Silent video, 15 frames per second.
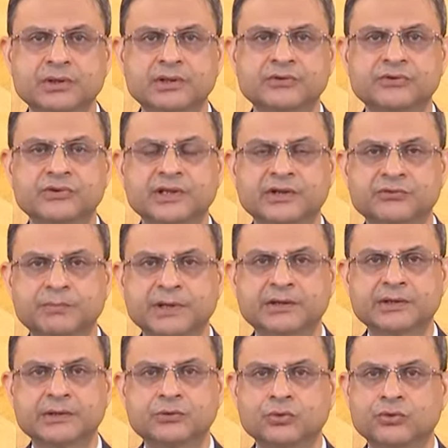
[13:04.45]
is
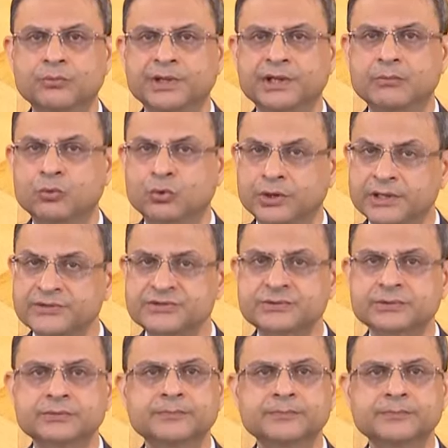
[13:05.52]
expected to remain modest.